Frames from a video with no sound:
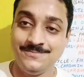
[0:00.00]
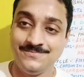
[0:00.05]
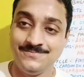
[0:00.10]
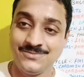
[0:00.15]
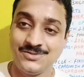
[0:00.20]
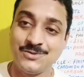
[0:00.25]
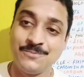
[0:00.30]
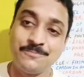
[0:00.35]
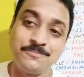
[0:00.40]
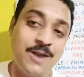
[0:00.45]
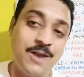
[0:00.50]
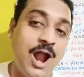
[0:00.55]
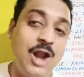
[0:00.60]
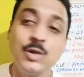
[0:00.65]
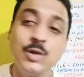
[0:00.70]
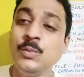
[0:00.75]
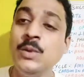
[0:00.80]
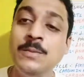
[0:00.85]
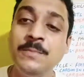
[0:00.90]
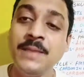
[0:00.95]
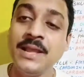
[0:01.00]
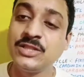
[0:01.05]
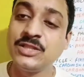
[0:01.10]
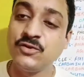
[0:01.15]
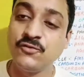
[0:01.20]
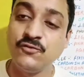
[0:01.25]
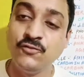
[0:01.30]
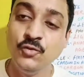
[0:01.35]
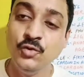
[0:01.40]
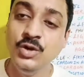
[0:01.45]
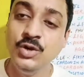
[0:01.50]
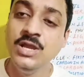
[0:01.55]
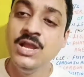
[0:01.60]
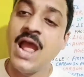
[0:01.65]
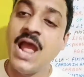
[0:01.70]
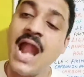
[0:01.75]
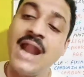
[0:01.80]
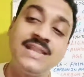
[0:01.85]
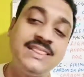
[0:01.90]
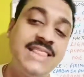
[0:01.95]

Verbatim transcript: so plant will make the food and